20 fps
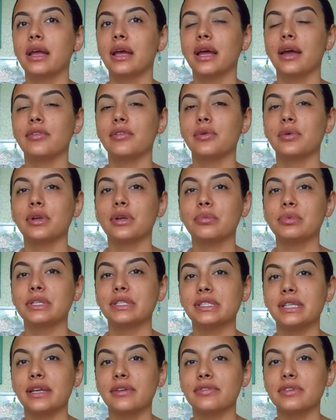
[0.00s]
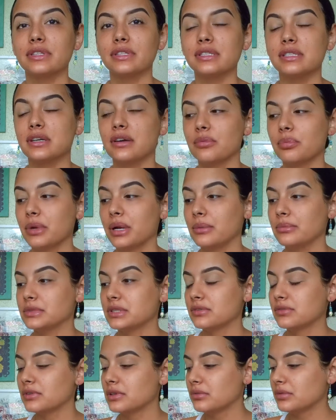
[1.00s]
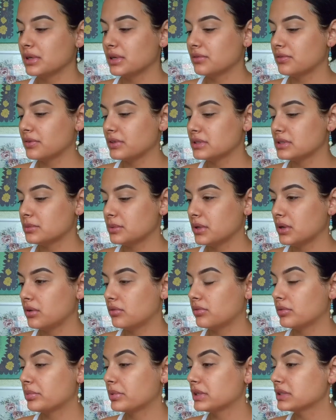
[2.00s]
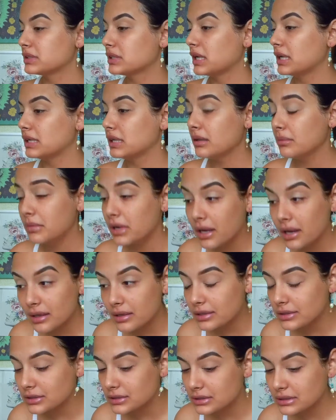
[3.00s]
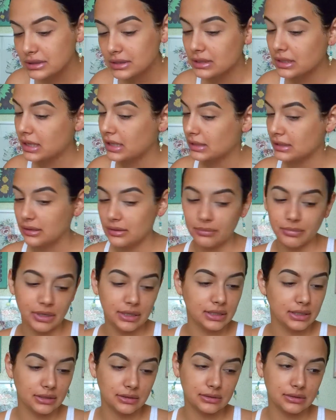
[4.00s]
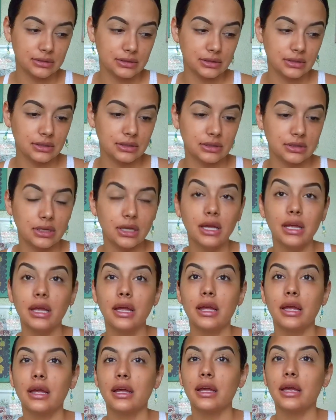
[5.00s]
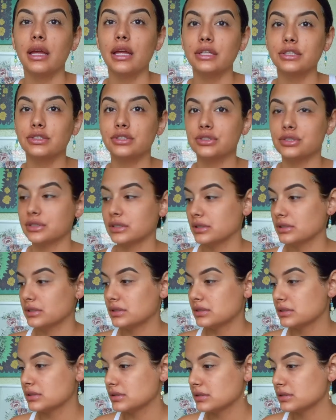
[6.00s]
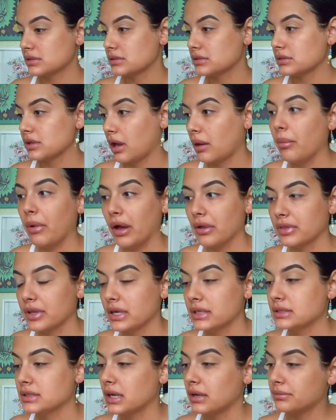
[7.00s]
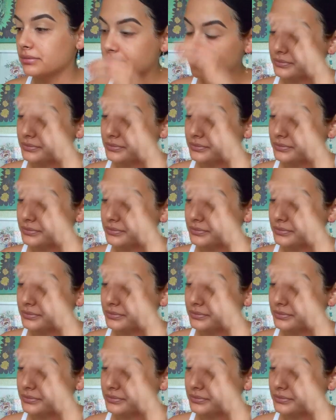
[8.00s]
everyone to be safe and stuff, but I'm definitely ready for it to be over because I need my eyelashes done. I need my nails done. It's just about that time.